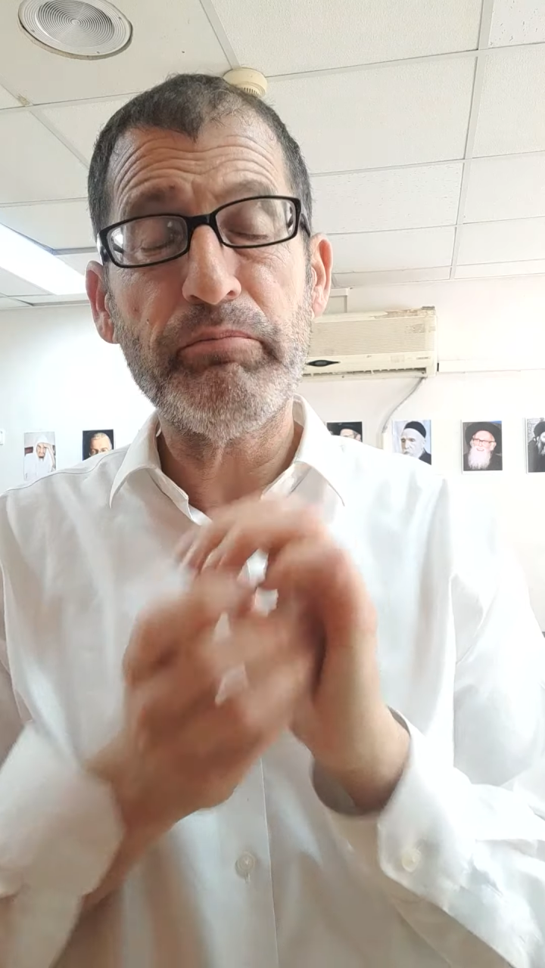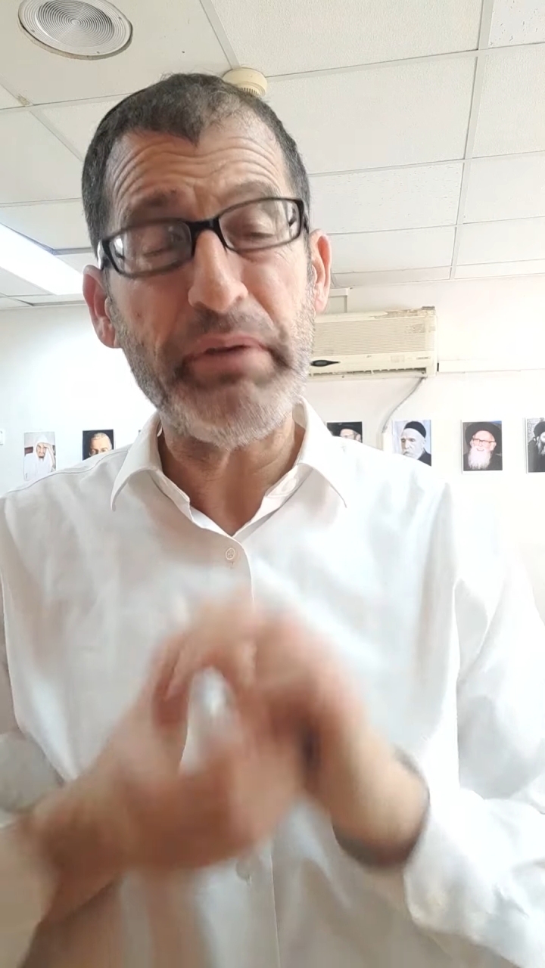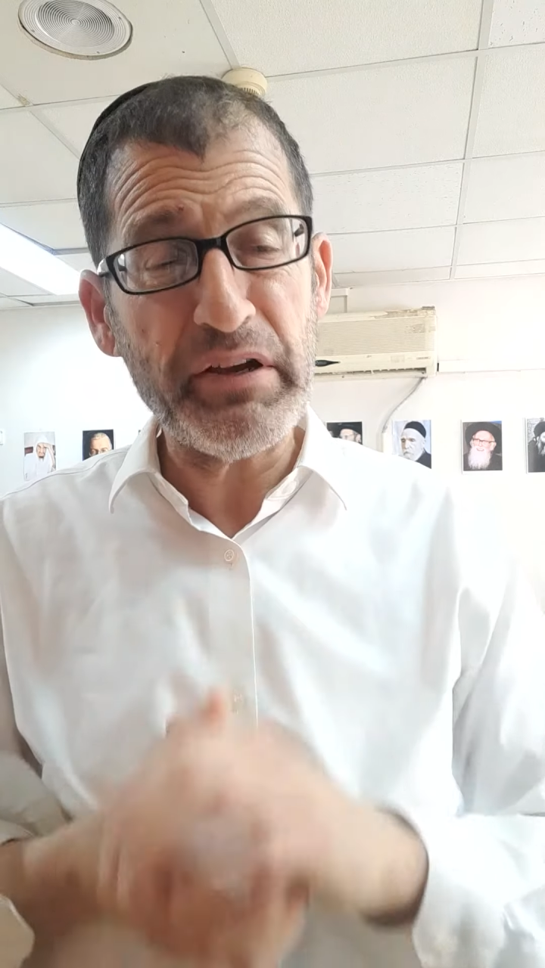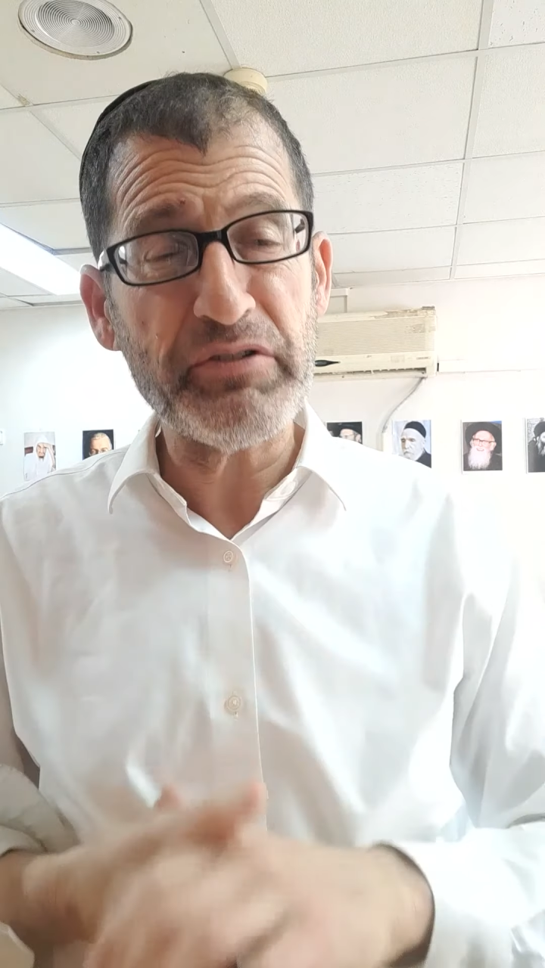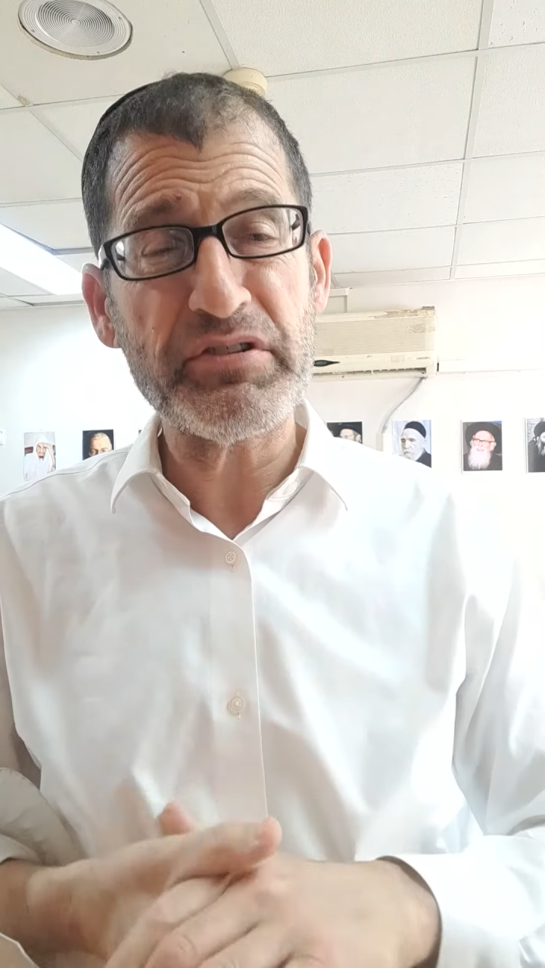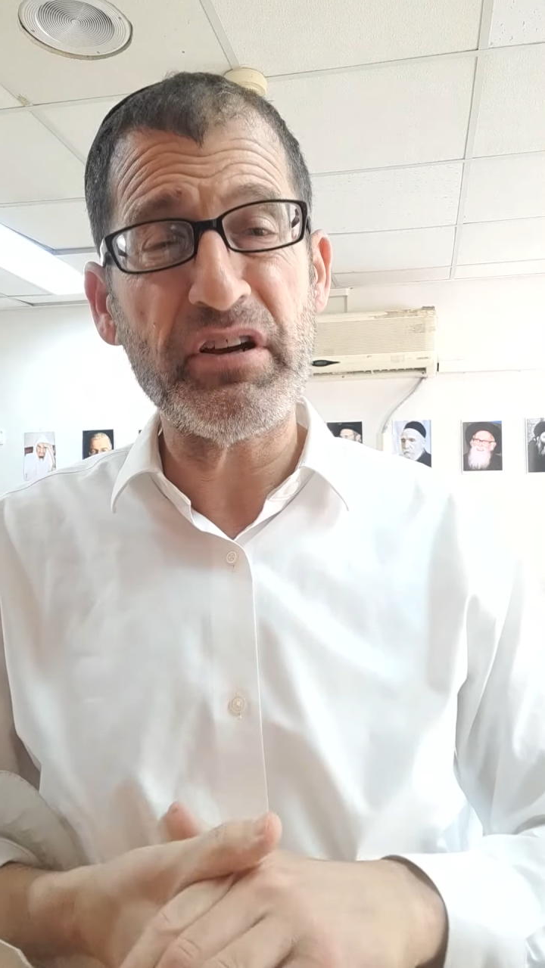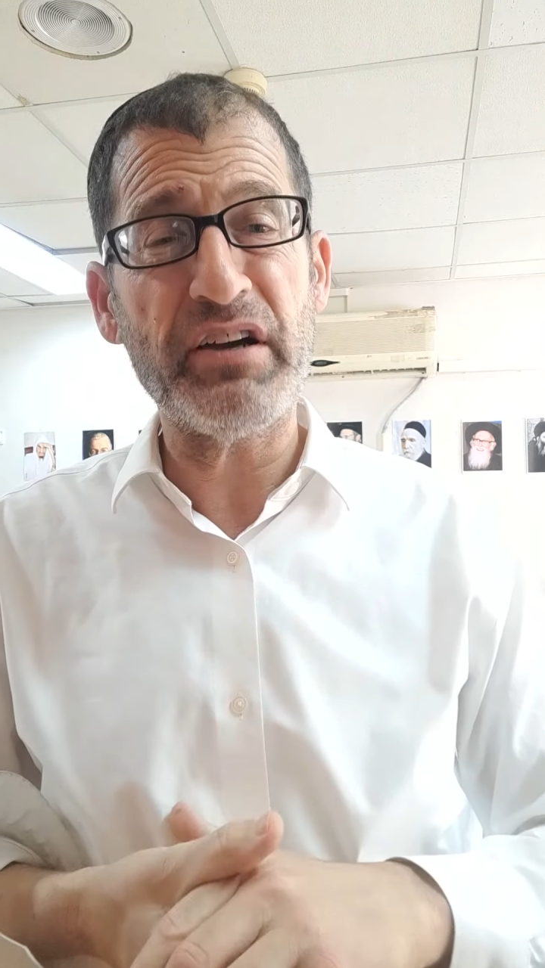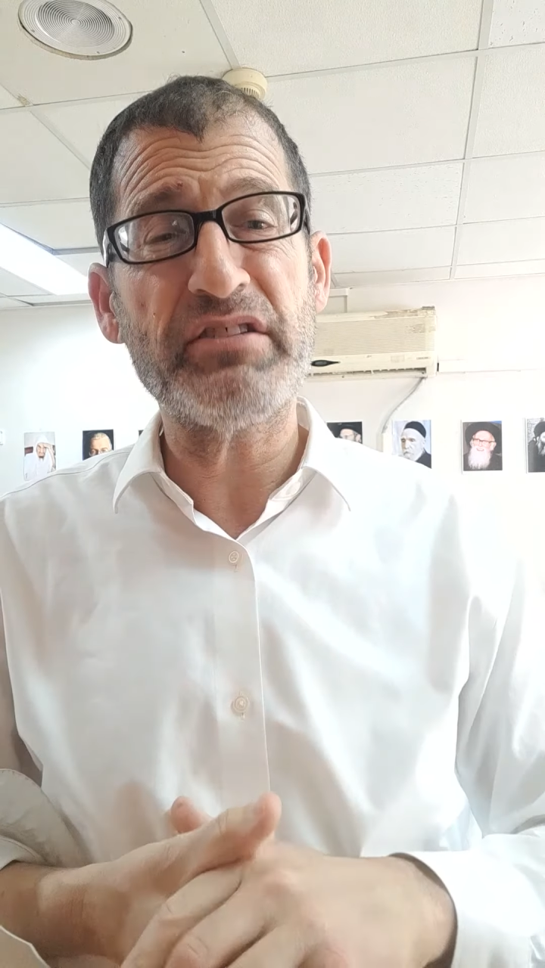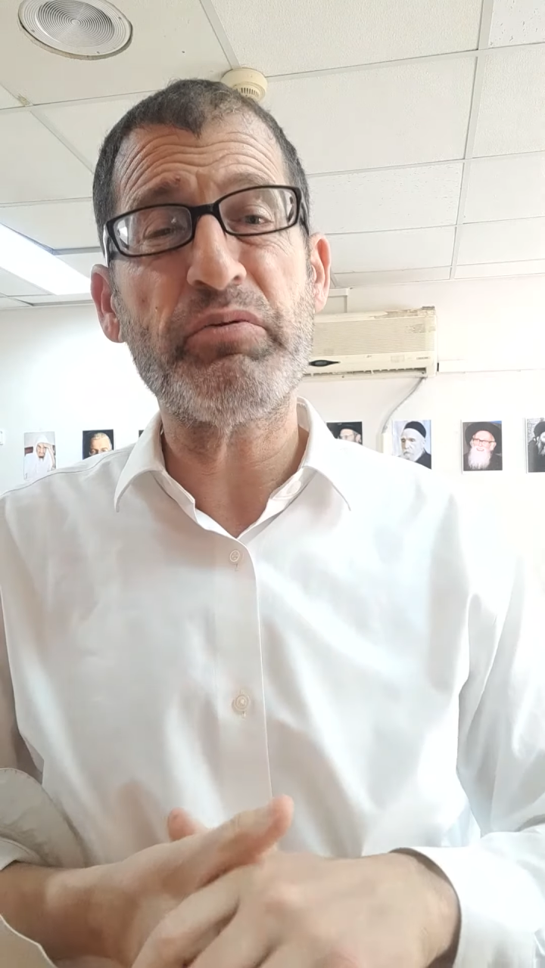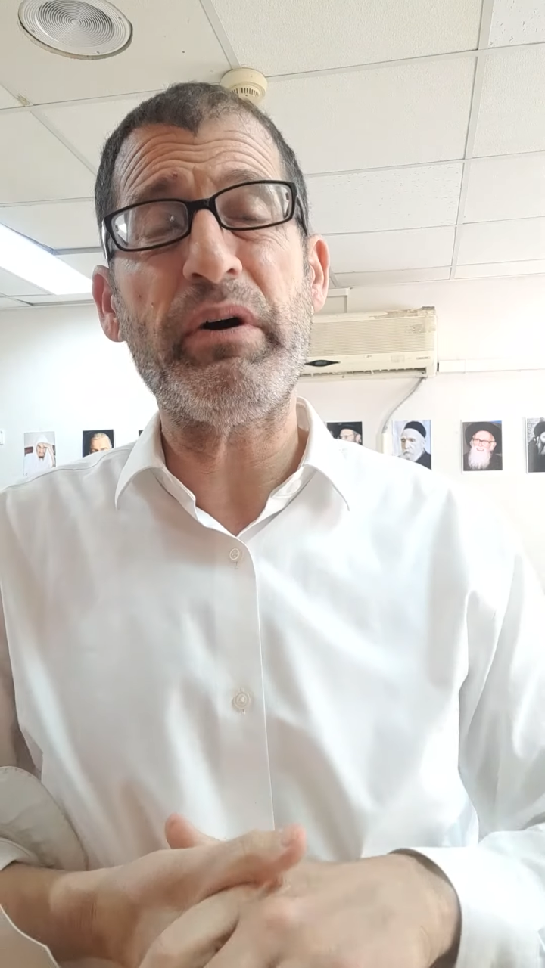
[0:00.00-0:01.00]
bigger
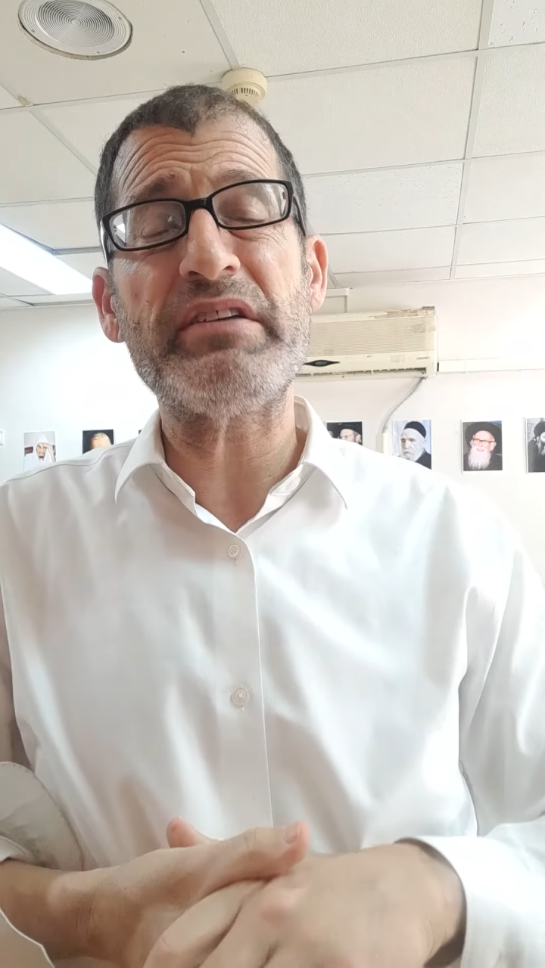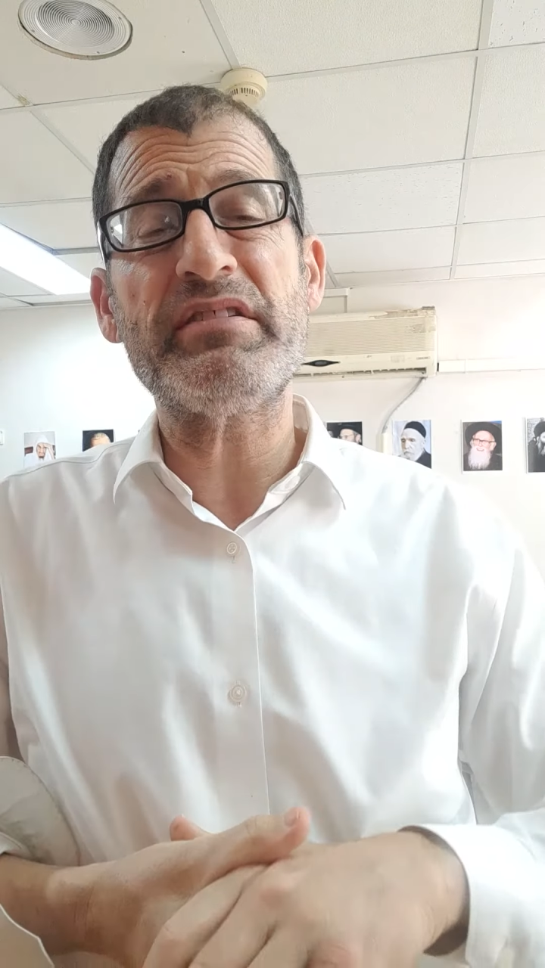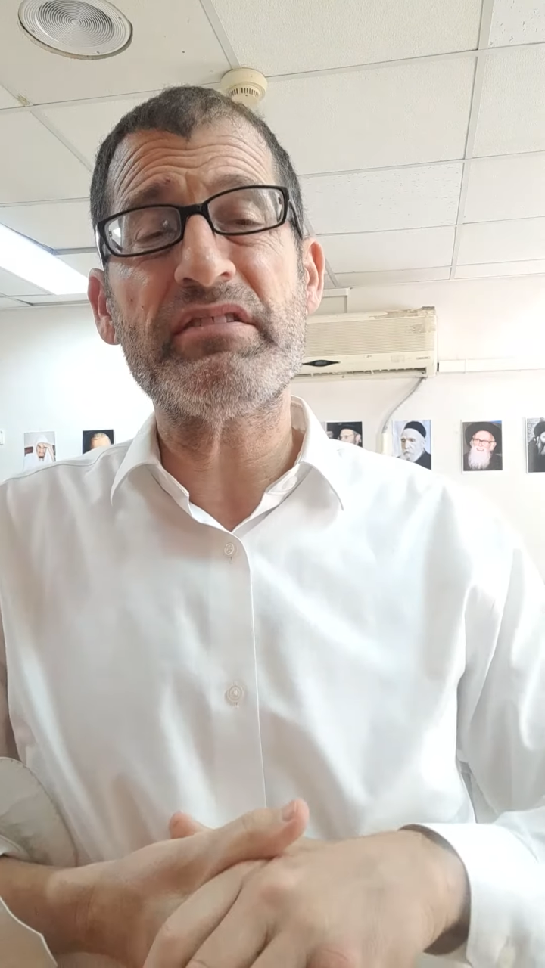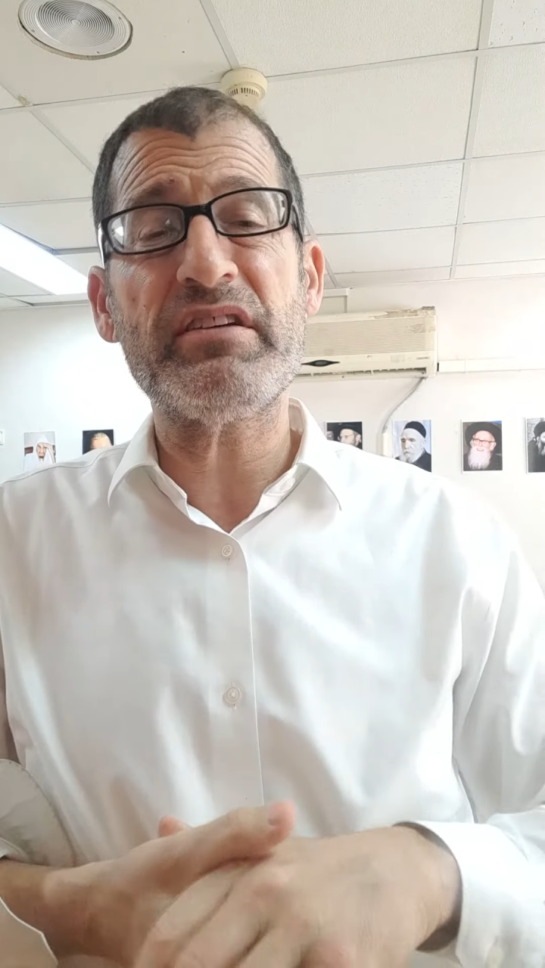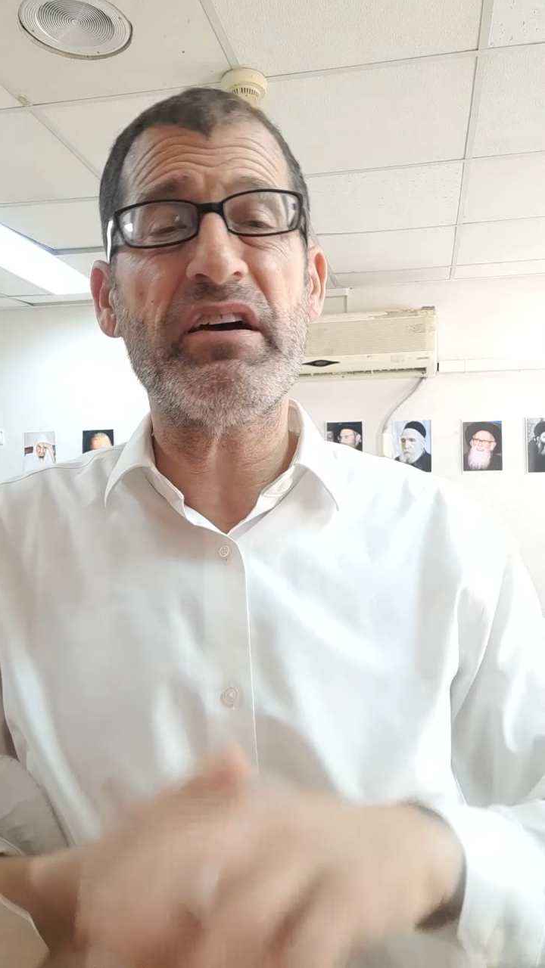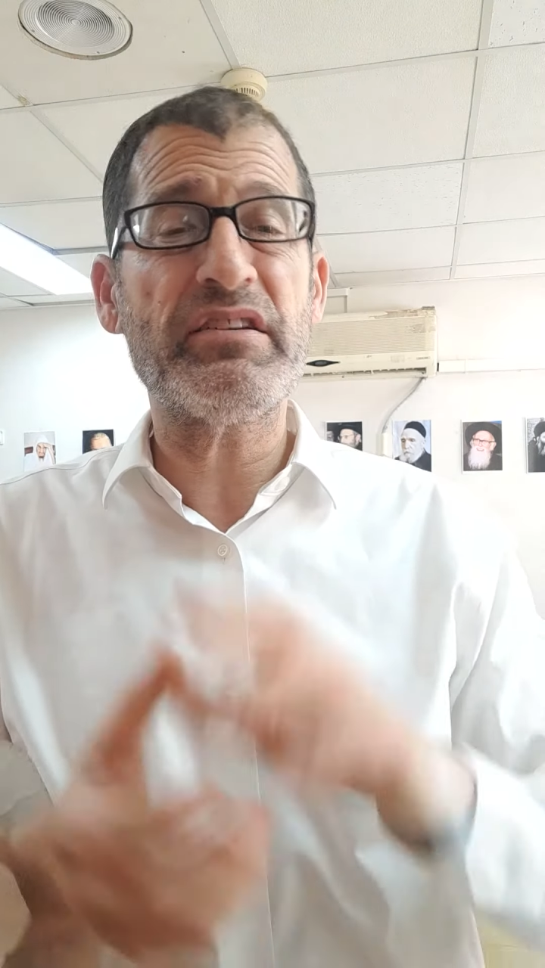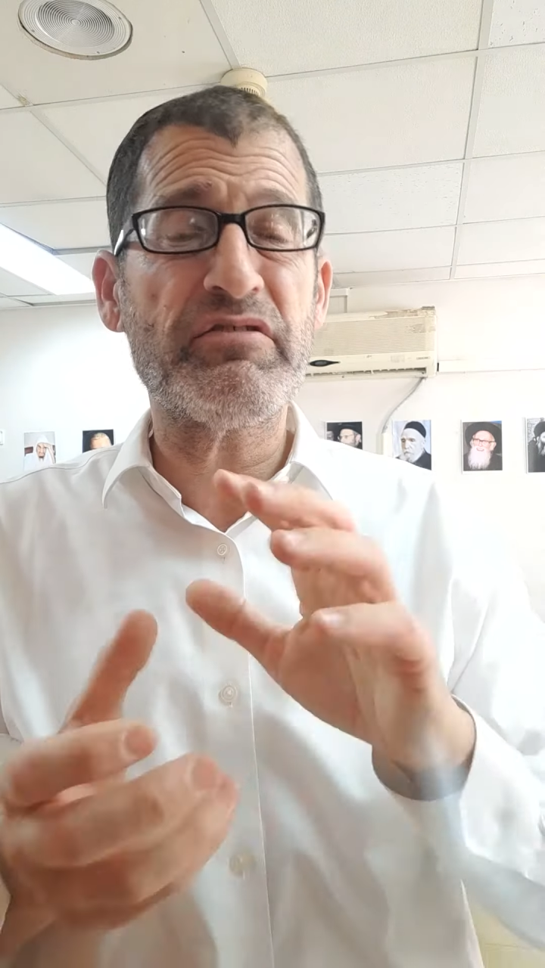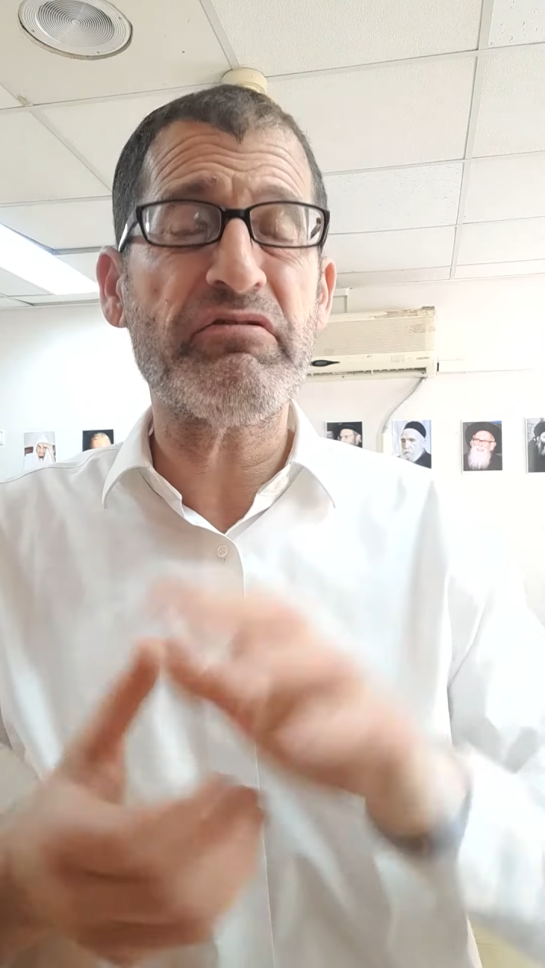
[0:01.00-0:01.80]
size, twice the size,